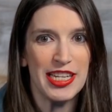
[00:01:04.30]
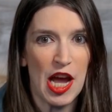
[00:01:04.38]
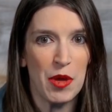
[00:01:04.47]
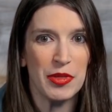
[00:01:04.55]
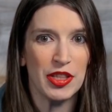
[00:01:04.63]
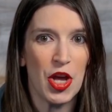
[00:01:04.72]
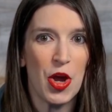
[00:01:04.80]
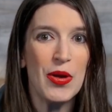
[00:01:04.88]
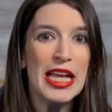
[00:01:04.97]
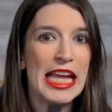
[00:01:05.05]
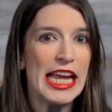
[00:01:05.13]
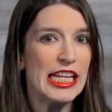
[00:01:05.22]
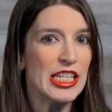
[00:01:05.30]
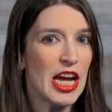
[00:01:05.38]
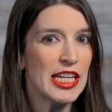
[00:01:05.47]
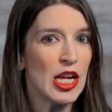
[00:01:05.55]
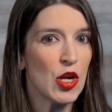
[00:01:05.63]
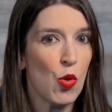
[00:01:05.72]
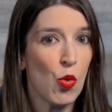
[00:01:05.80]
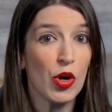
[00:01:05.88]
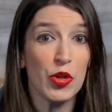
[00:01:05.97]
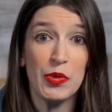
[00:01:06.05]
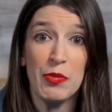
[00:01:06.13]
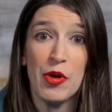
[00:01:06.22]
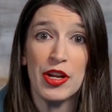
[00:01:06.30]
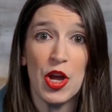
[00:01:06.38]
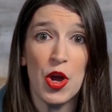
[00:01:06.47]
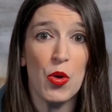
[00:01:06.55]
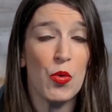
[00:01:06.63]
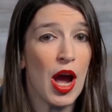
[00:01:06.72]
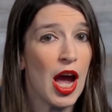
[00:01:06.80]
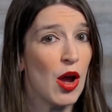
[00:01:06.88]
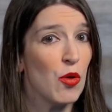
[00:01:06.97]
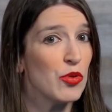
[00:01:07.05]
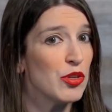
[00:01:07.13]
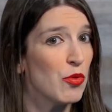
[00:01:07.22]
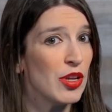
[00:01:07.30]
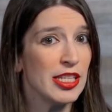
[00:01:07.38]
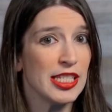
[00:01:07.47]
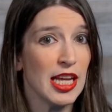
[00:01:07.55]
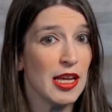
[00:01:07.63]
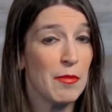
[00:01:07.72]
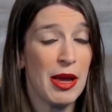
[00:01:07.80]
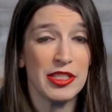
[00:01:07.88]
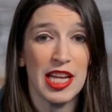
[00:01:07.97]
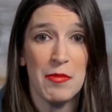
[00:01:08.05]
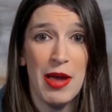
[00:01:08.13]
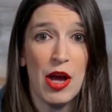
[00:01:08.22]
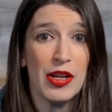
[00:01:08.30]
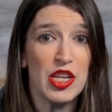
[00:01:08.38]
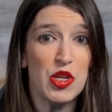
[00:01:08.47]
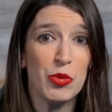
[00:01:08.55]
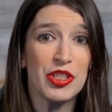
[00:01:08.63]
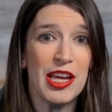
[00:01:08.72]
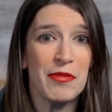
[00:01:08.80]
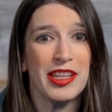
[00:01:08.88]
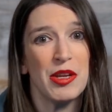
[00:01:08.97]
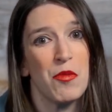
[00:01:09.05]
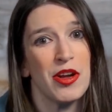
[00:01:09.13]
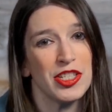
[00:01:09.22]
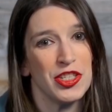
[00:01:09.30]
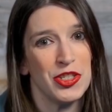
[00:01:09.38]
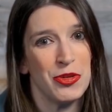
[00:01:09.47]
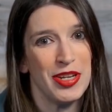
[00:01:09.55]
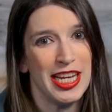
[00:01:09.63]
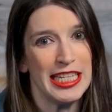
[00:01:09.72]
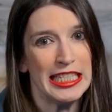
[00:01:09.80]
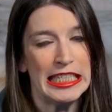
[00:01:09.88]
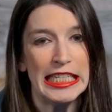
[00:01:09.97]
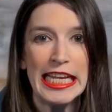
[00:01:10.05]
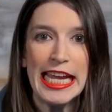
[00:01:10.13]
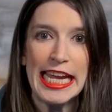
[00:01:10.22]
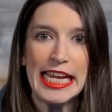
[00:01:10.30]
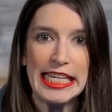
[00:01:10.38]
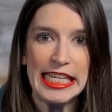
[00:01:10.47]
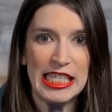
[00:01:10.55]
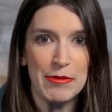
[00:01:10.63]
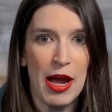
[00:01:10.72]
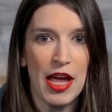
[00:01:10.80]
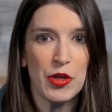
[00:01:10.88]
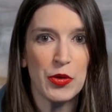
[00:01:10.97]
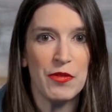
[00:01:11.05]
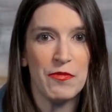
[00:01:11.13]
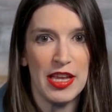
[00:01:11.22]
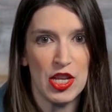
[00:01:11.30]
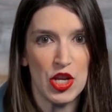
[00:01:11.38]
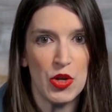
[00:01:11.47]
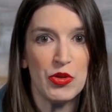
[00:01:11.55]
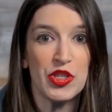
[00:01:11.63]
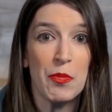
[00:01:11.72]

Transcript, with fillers: down below. And dot net core three point oh uh, is uh, about to come out, and you will definitely want to tune in. And in some other event news,